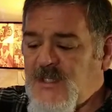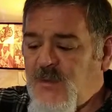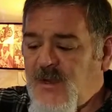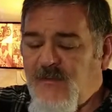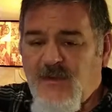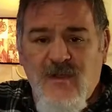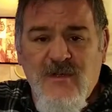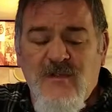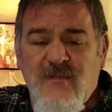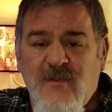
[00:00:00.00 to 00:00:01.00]
But for
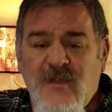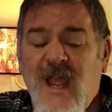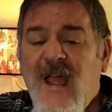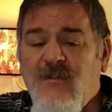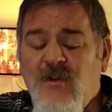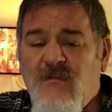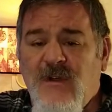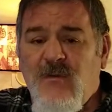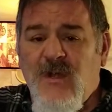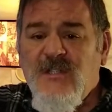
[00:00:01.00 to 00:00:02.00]
those of you that haven't already
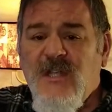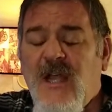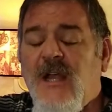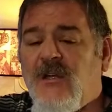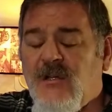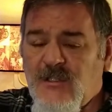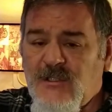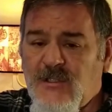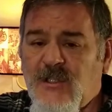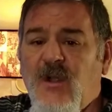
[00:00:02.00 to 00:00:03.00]
watched that, I encourage
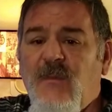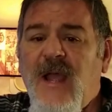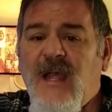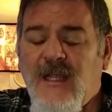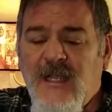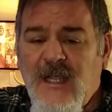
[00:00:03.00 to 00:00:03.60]
you to go back